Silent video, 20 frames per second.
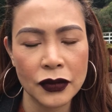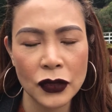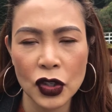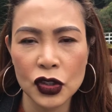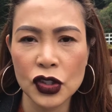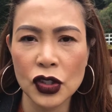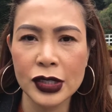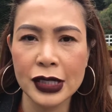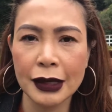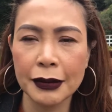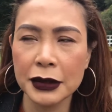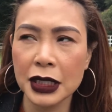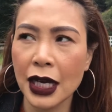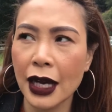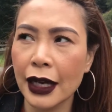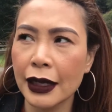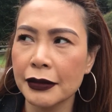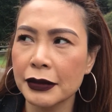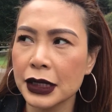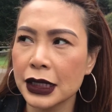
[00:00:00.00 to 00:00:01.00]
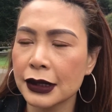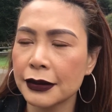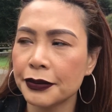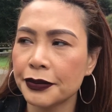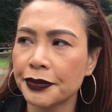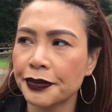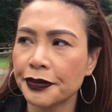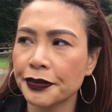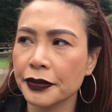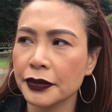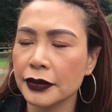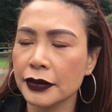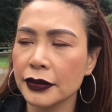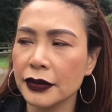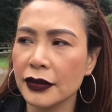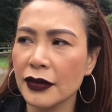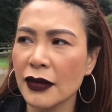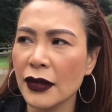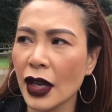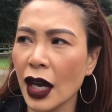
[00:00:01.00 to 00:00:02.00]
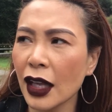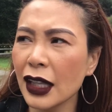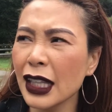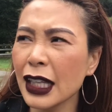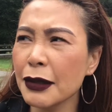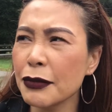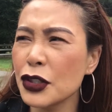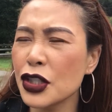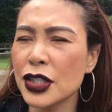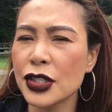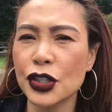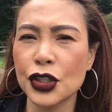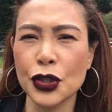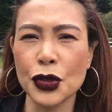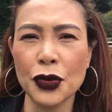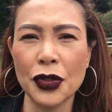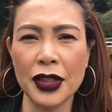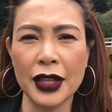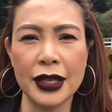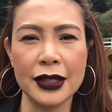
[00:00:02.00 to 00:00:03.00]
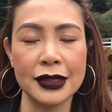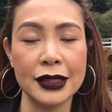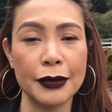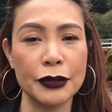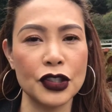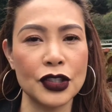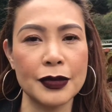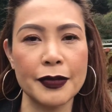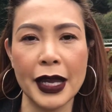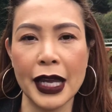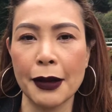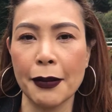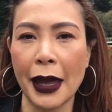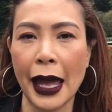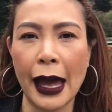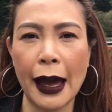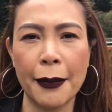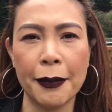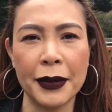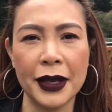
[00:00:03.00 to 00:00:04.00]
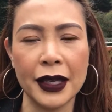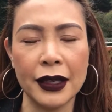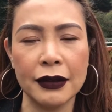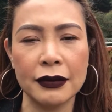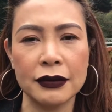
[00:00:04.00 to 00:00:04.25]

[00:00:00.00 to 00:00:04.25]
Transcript: So sometimes I'll let him just do things that just make him happy,